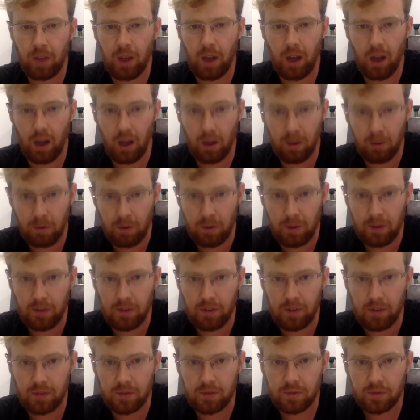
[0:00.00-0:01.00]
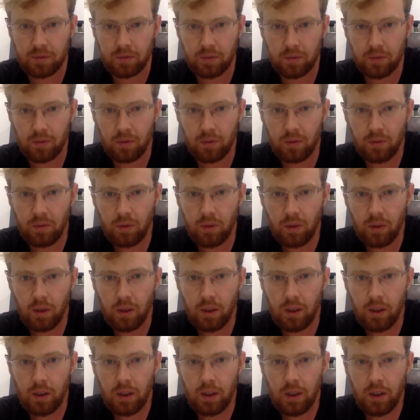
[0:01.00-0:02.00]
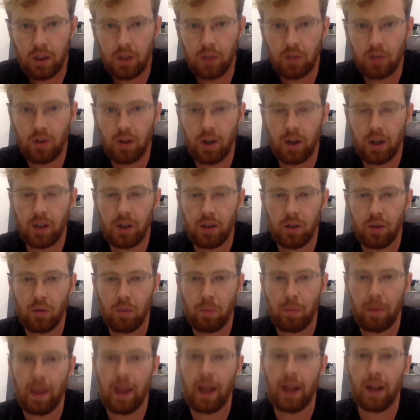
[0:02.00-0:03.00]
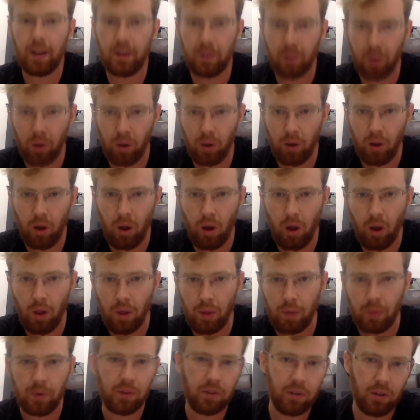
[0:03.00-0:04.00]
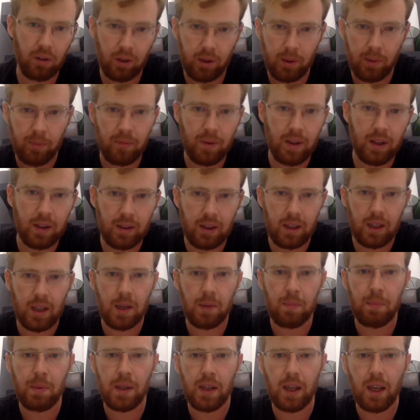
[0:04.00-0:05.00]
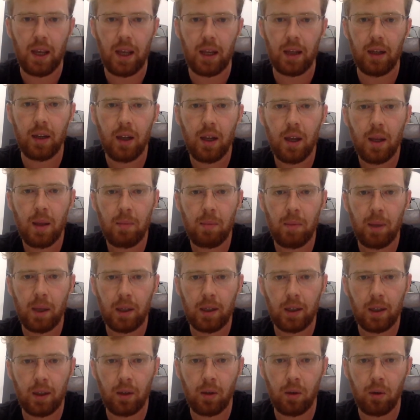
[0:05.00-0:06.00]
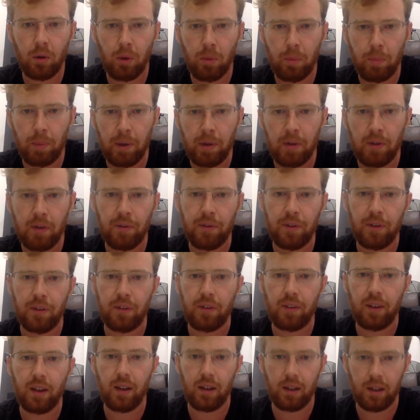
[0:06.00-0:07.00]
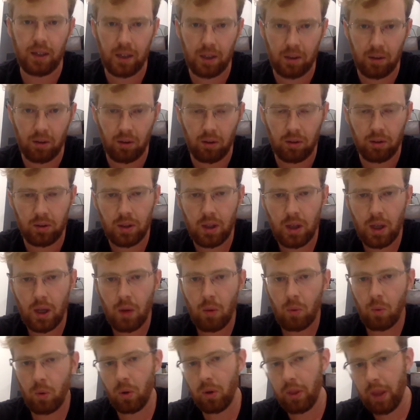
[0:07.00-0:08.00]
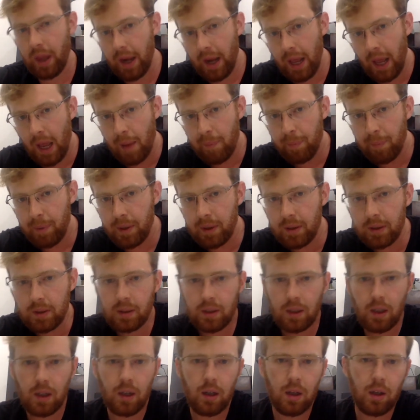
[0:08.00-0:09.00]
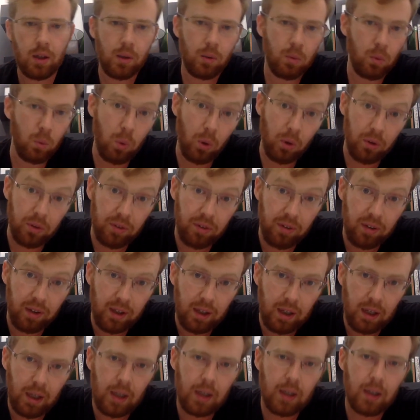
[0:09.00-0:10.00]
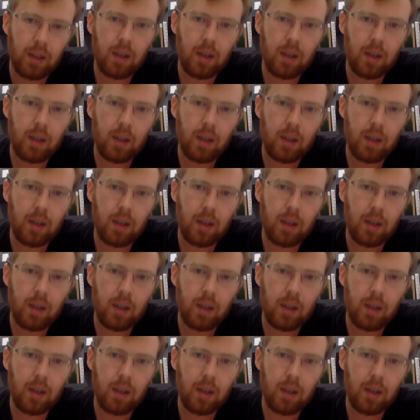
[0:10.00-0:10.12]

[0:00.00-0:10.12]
Congress is trying to pass a law that would circumvent the EPA, making chlorpyrifos illegal. Will that happen? We'll see.